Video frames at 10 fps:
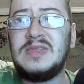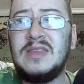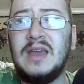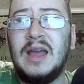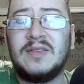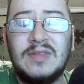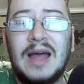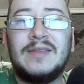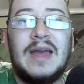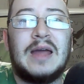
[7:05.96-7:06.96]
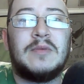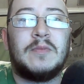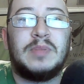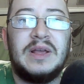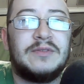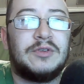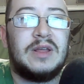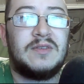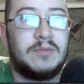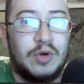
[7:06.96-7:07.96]
it's not that Blizzard
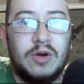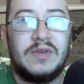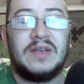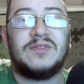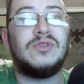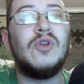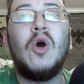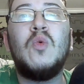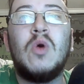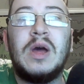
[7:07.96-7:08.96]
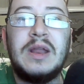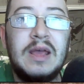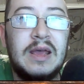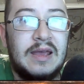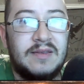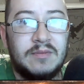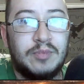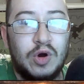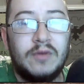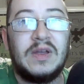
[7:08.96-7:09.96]
is impervious. No one is
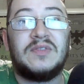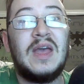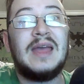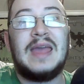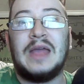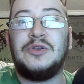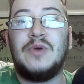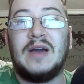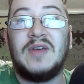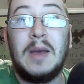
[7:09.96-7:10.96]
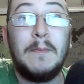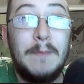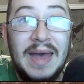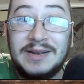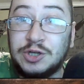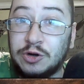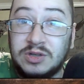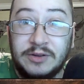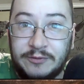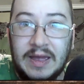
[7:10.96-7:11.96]
impervious. Can you have better
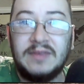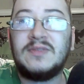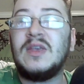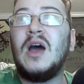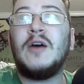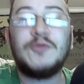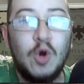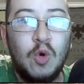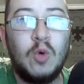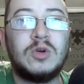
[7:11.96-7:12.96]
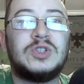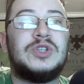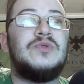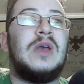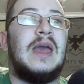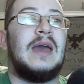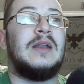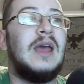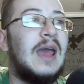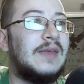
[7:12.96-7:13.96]
defense? Of course you can.
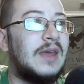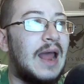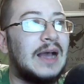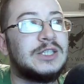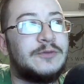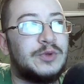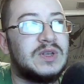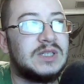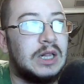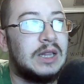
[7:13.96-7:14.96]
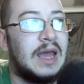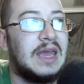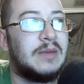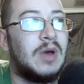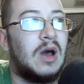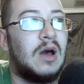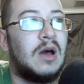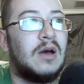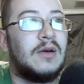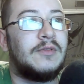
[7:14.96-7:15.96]
And then as for this claim
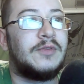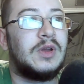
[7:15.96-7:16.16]
of